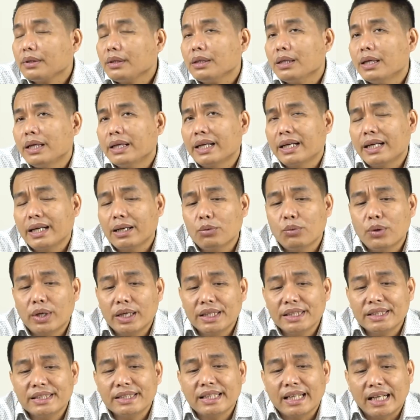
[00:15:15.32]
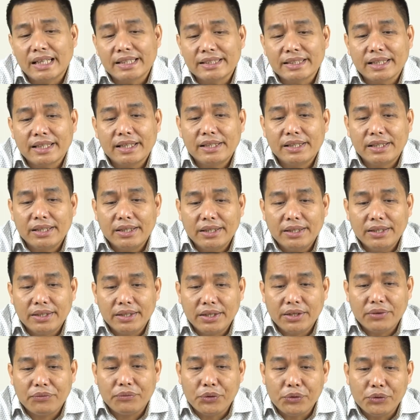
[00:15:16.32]
Another one is cultural
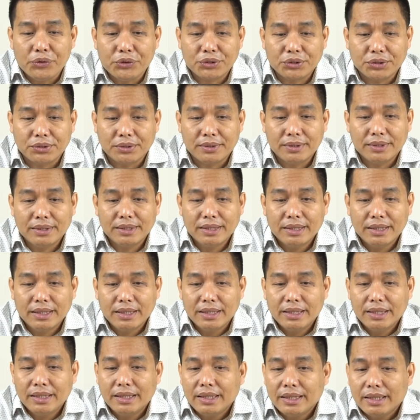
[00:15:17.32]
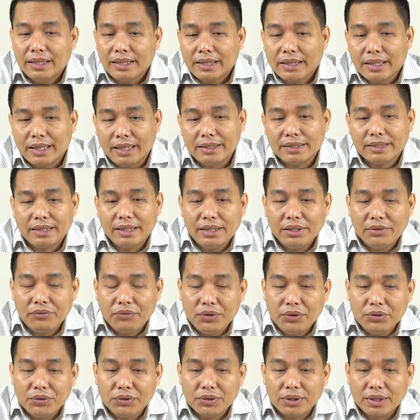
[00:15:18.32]
diffusion. Cultural
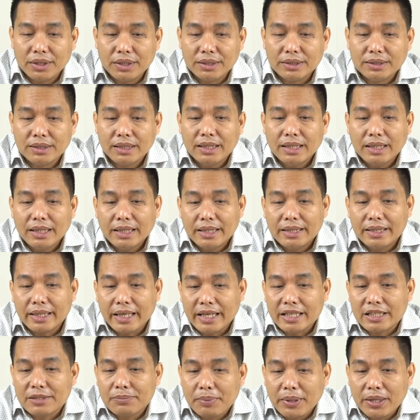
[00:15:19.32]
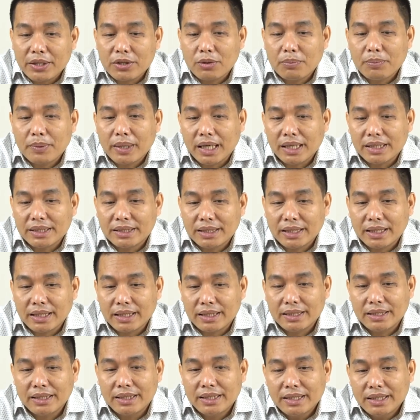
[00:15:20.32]
diffusion is the spread of cultural
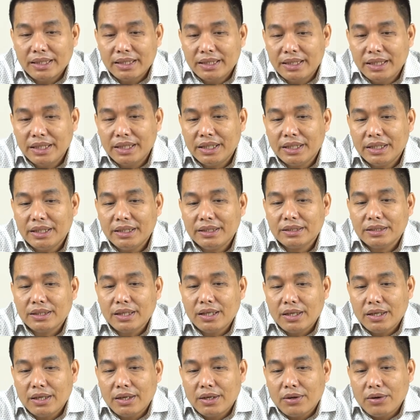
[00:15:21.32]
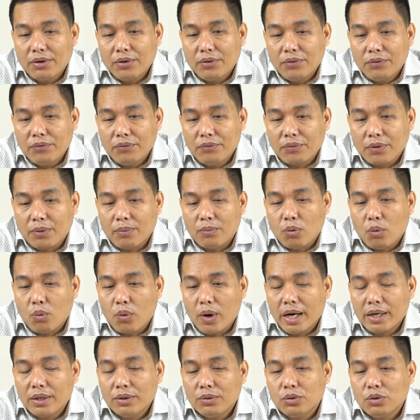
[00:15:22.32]
treaties from
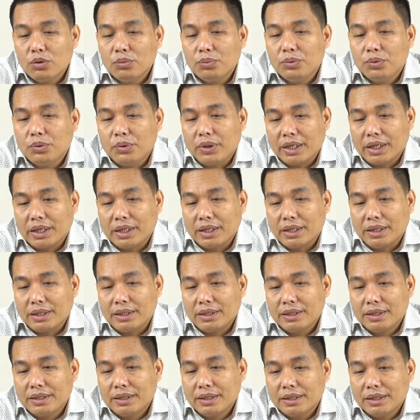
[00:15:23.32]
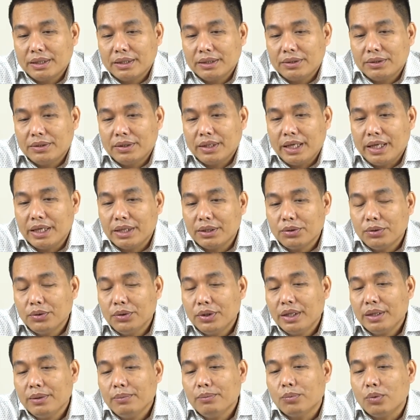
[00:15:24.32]
one group to another,
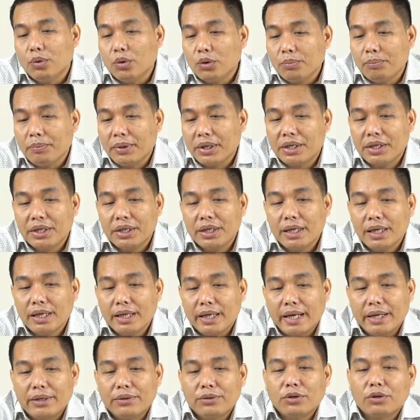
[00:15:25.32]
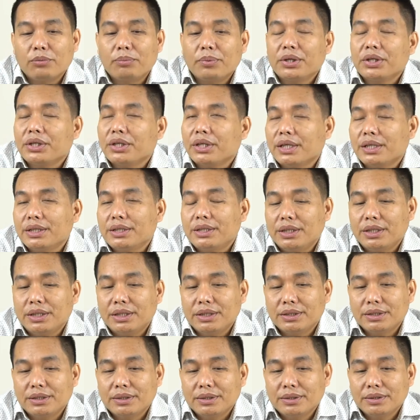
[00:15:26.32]
including both material and non-material
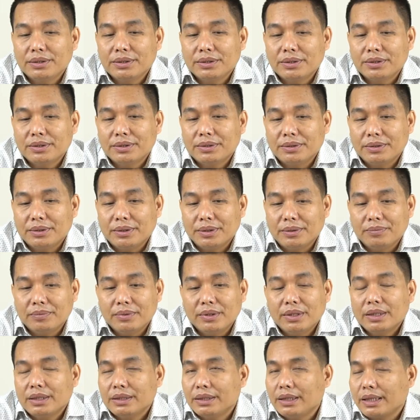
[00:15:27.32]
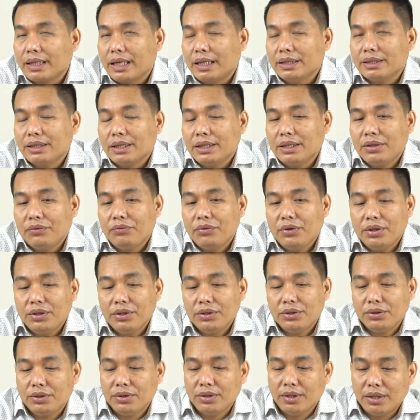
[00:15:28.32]
treaties. Okay. The cultural
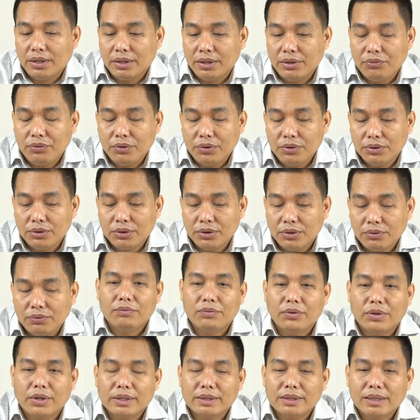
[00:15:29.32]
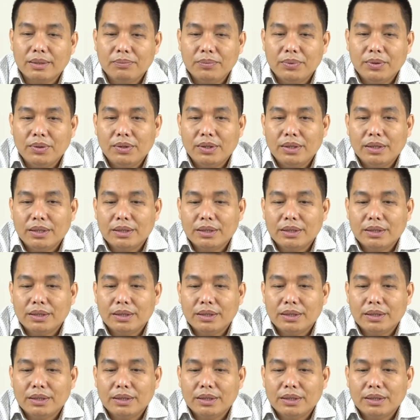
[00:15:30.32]
diffusion, for example,